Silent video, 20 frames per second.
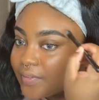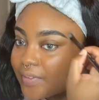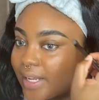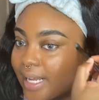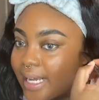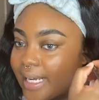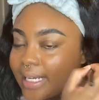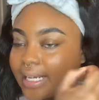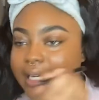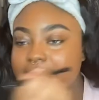
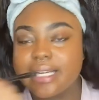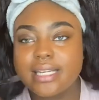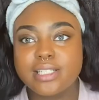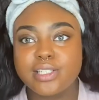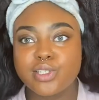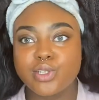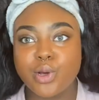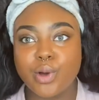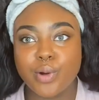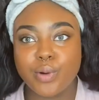Like,
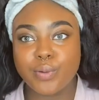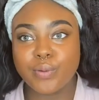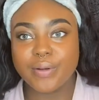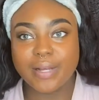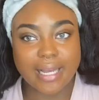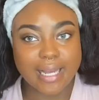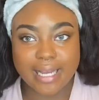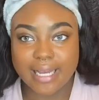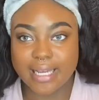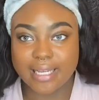it's
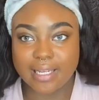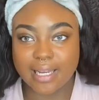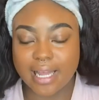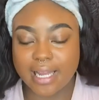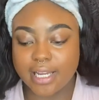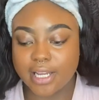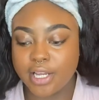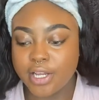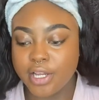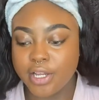okay.
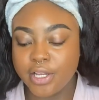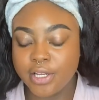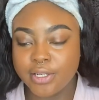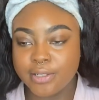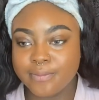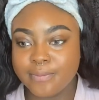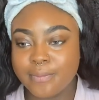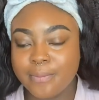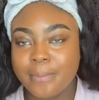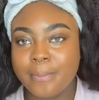Like,
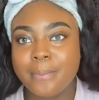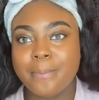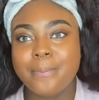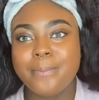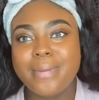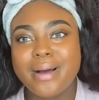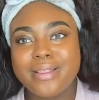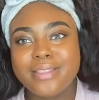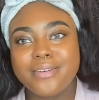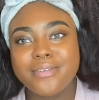
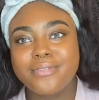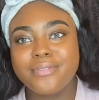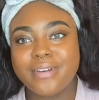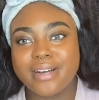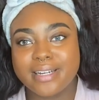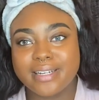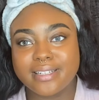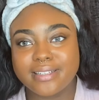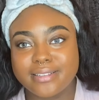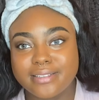
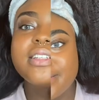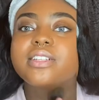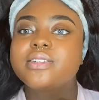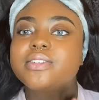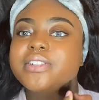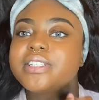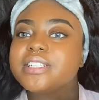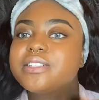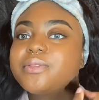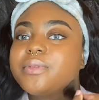Motherfucker. The
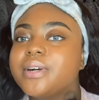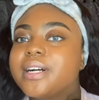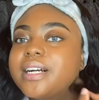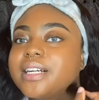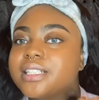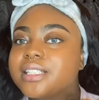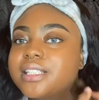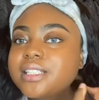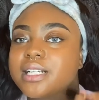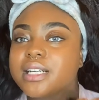reason why I
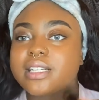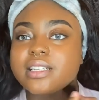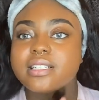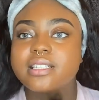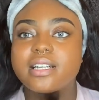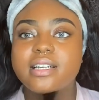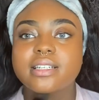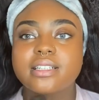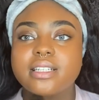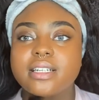just cuss
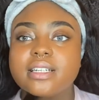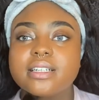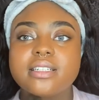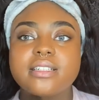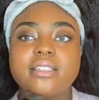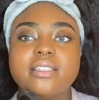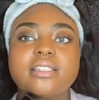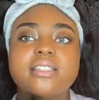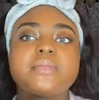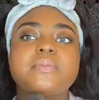like
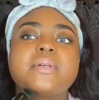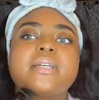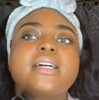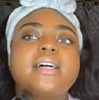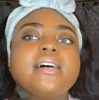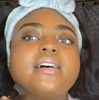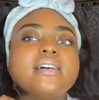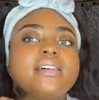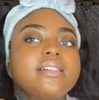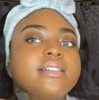that is
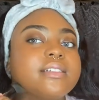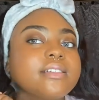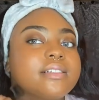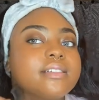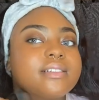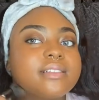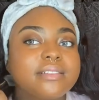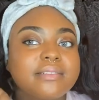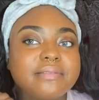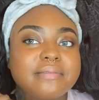
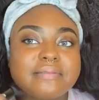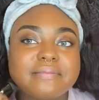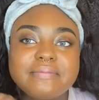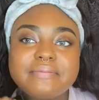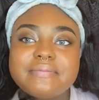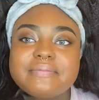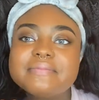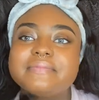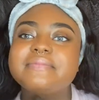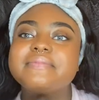because
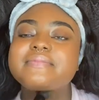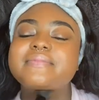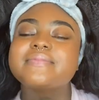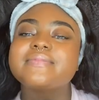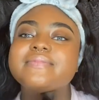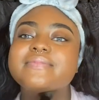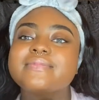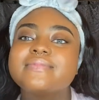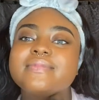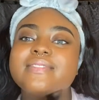
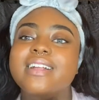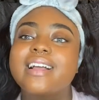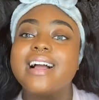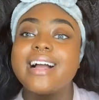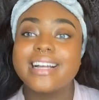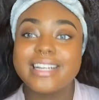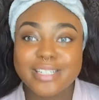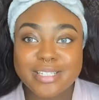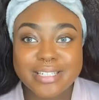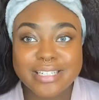
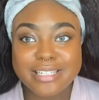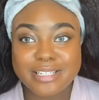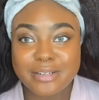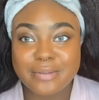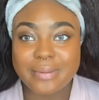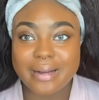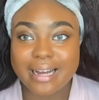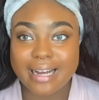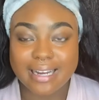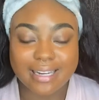I usually do
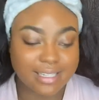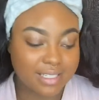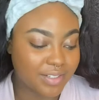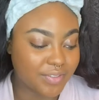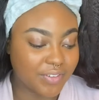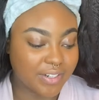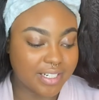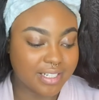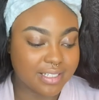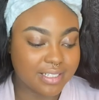my eyes
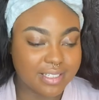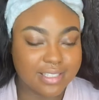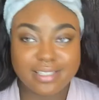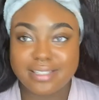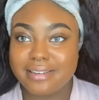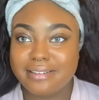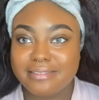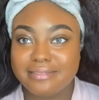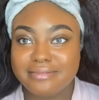first.